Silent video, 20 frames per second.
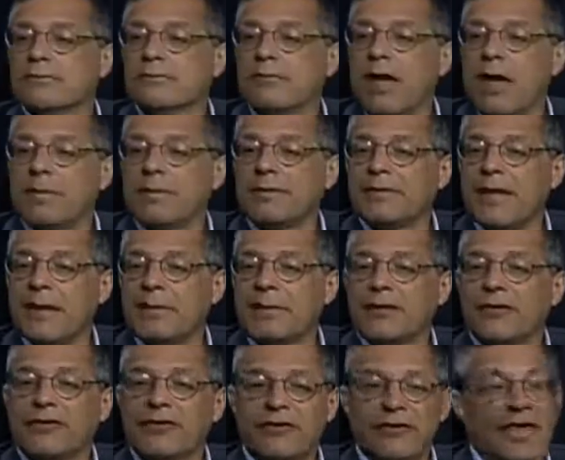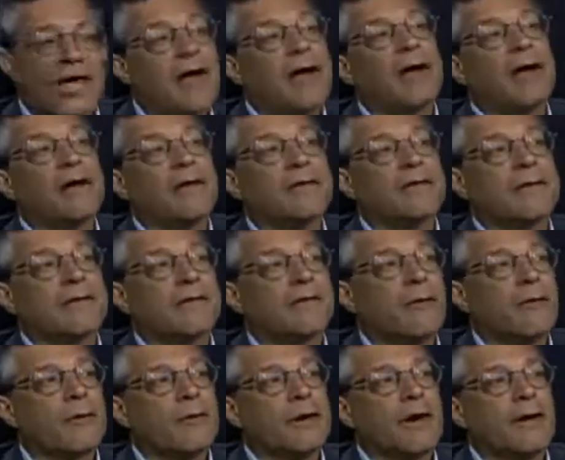epidemic scare that's
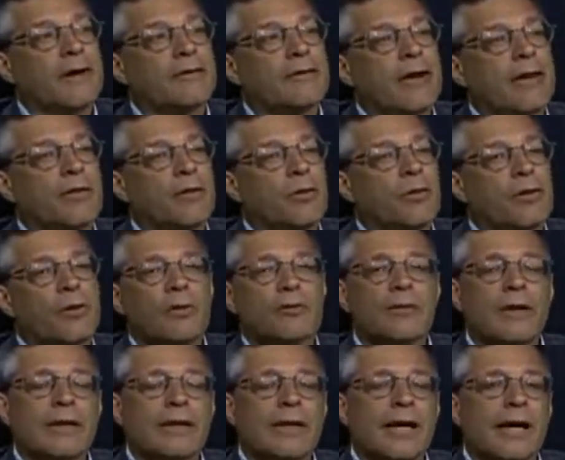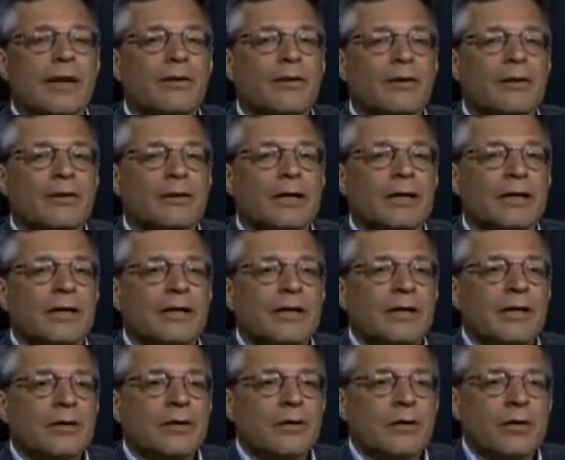going on around the world right now. And
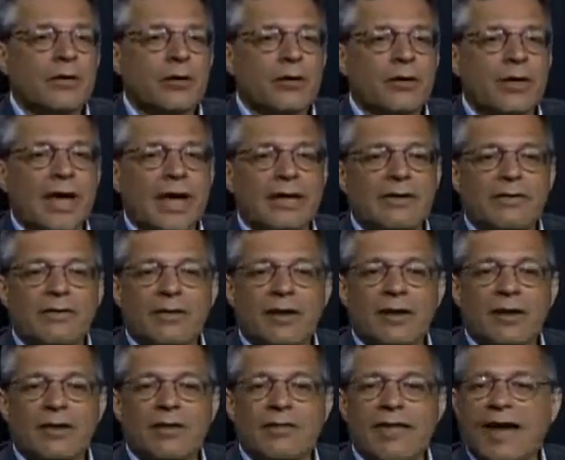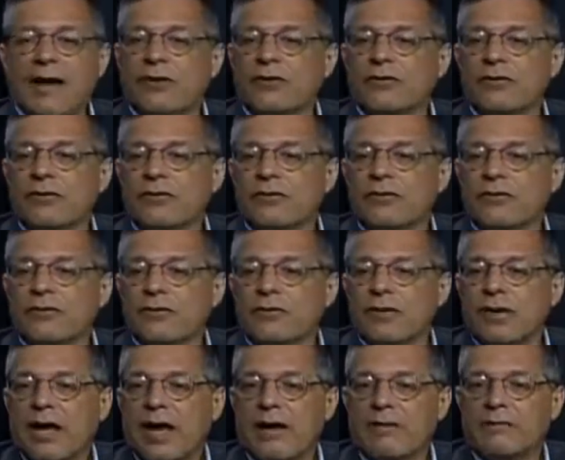we know that thousands
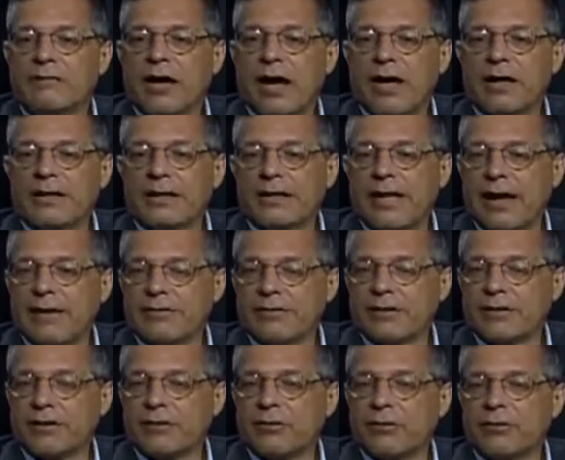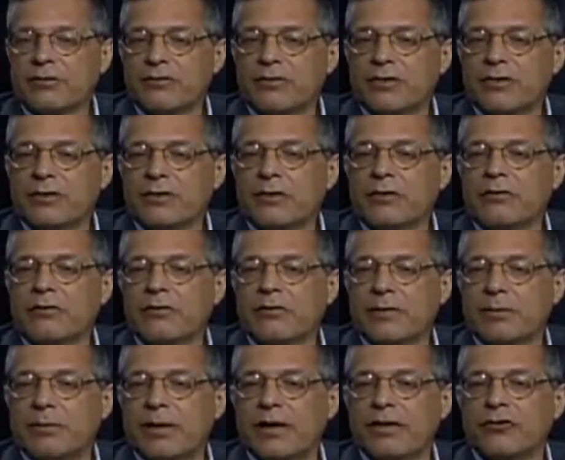have died in Africa, and we've seen the
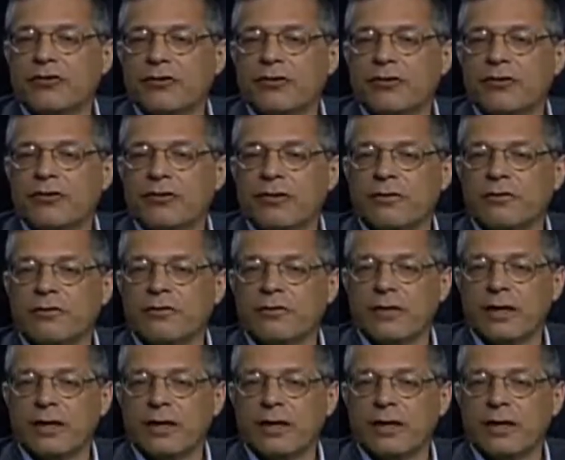horrific pictures of